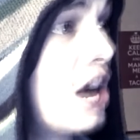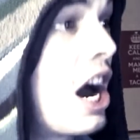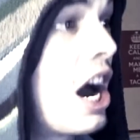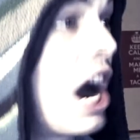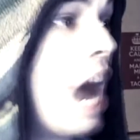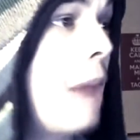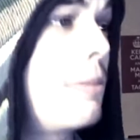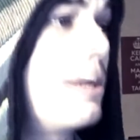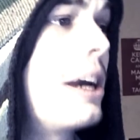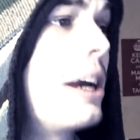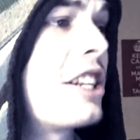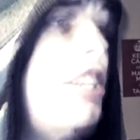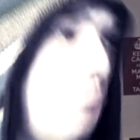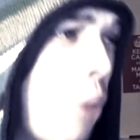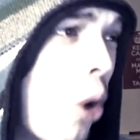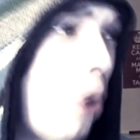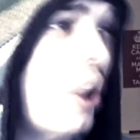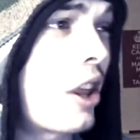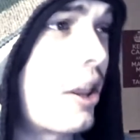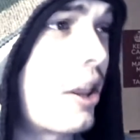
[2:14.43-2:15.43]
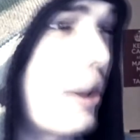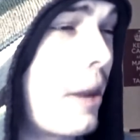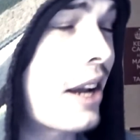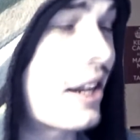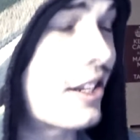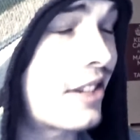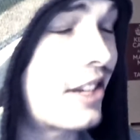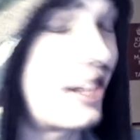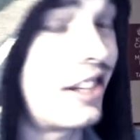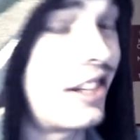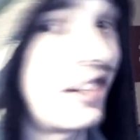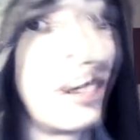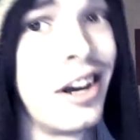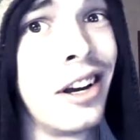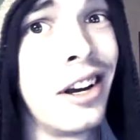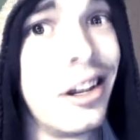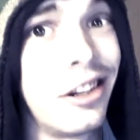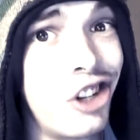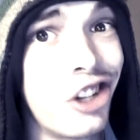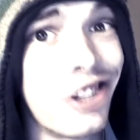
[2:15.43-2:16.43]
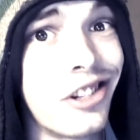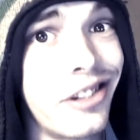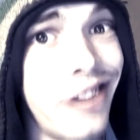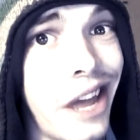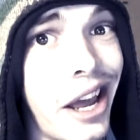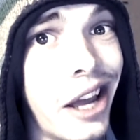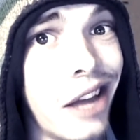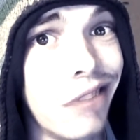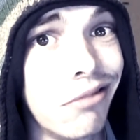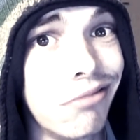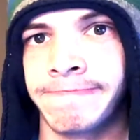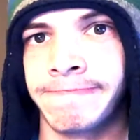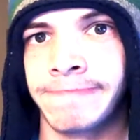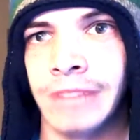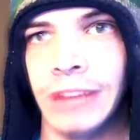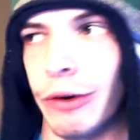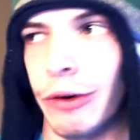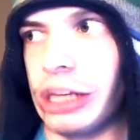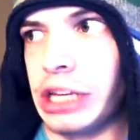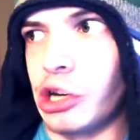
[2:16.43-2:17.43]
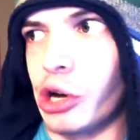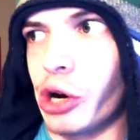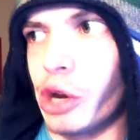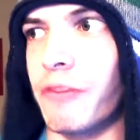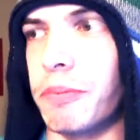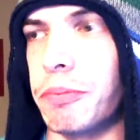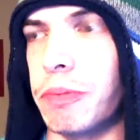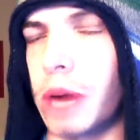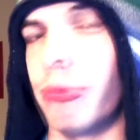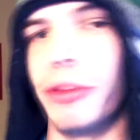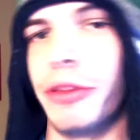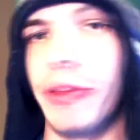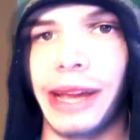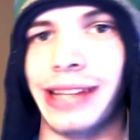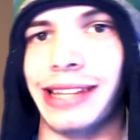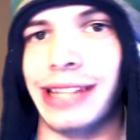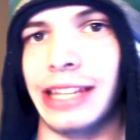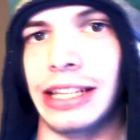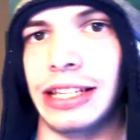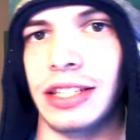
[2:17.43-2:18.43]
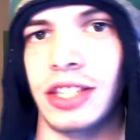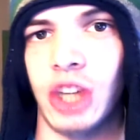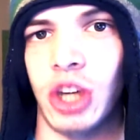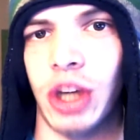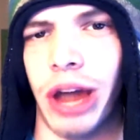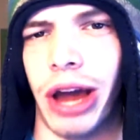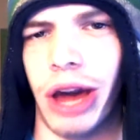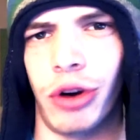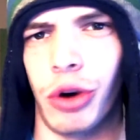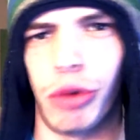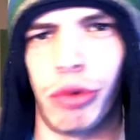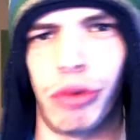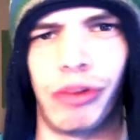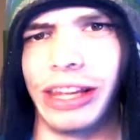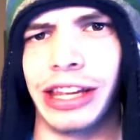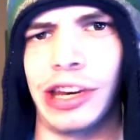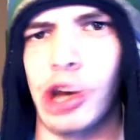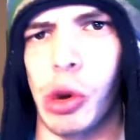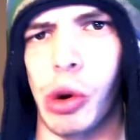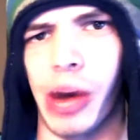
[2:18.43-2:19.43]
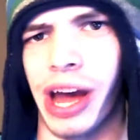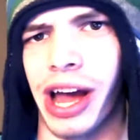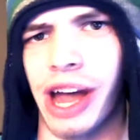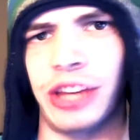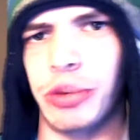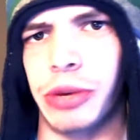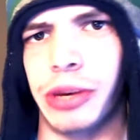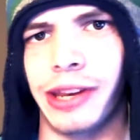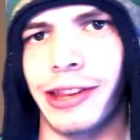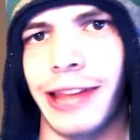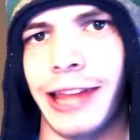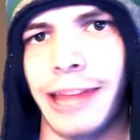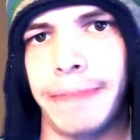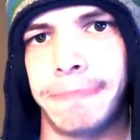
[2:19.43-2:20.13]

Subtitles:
I'm not supporting the Mexicans. Just saying. I really don't have a problem with Mexicans, so I don't really know why I tweeted that.